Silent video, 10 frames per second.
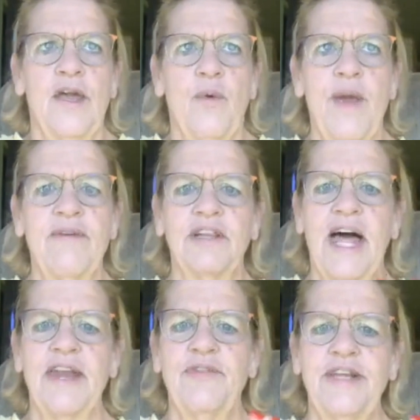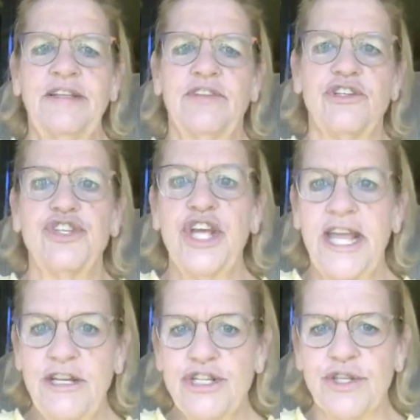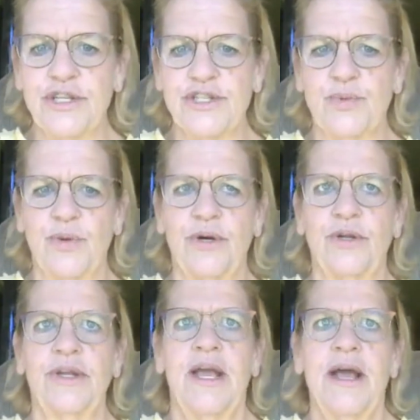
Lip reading: We have a lot of things that change in this world,